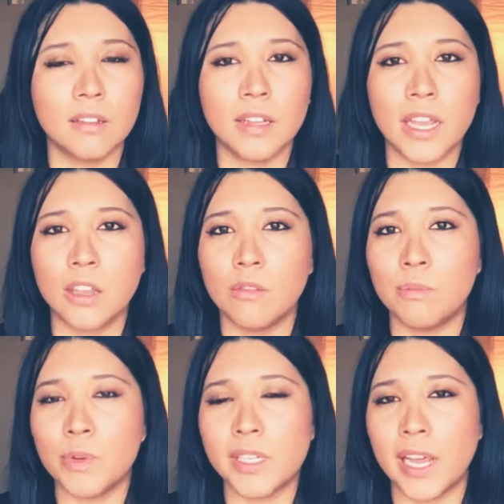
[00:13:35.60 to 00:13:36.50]
can you
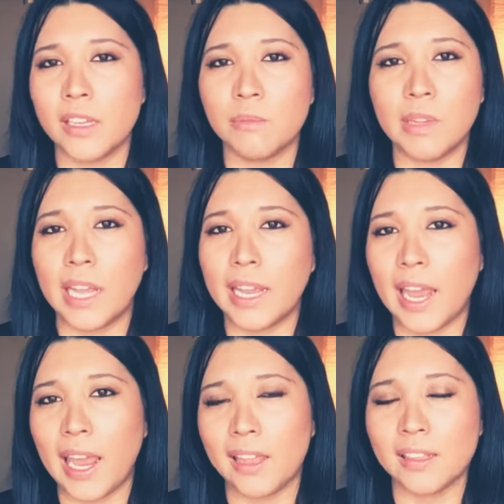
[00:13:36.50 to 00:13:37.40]
pretend to be like,
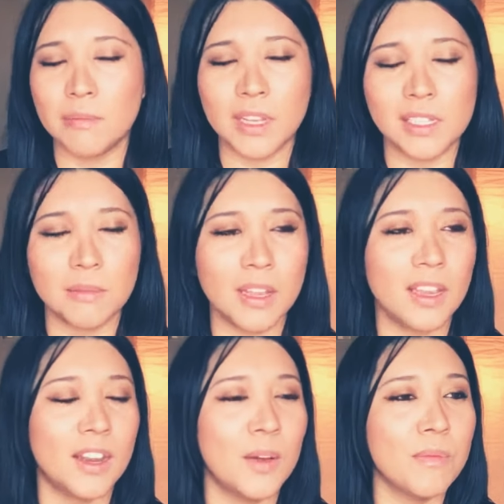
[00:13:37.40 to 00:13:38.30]
hey, something, something,
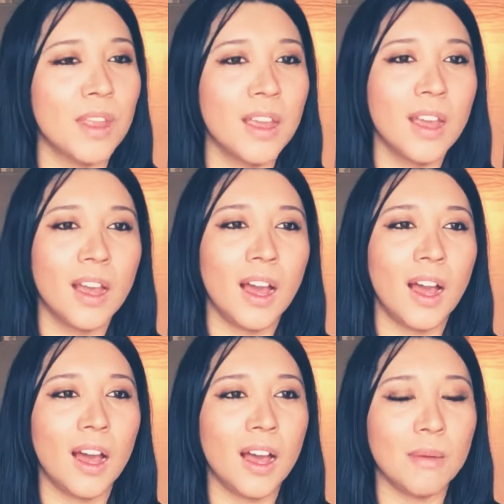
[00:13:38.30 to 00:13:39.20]
you know?
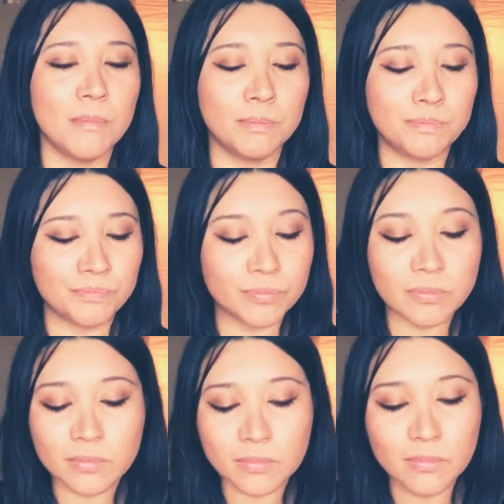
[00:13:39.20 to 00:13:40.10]
Um,
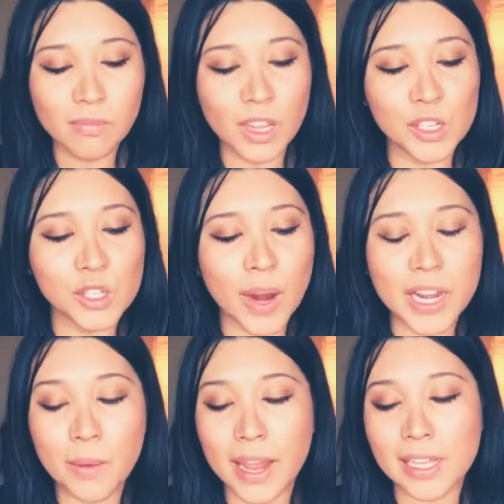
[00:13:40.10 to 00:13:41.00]
so,
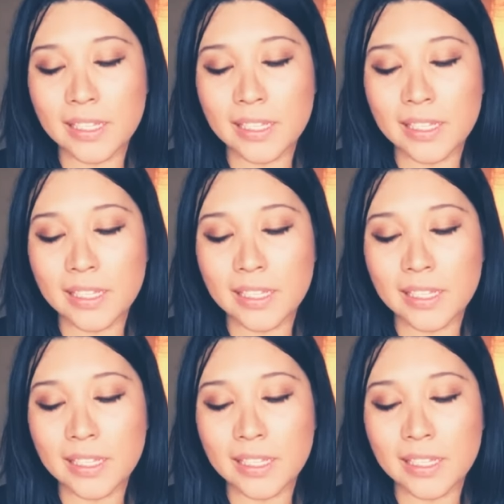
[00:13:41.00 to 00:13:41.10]
anyways,